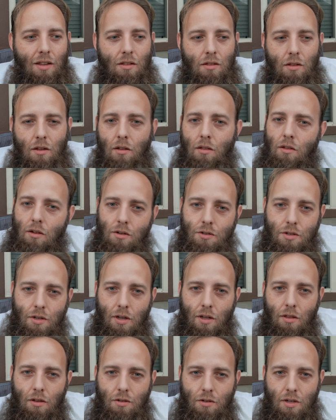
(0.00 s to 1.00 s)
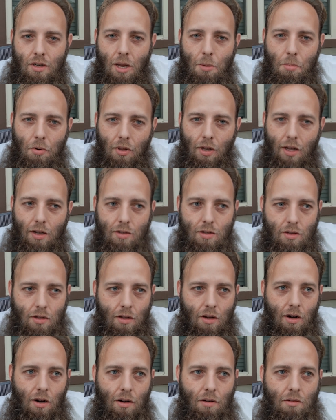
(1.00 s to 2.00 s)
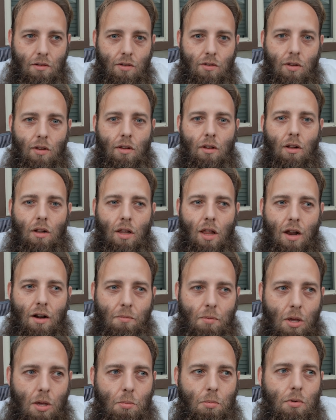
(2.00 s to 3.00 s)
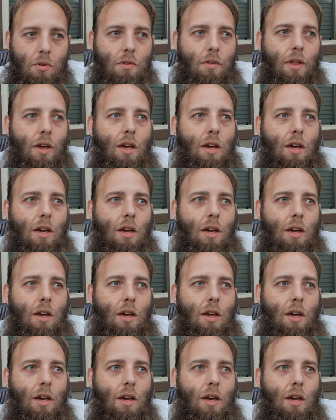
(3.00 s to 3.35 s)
there's a deeper lesson there. Is that a lot of people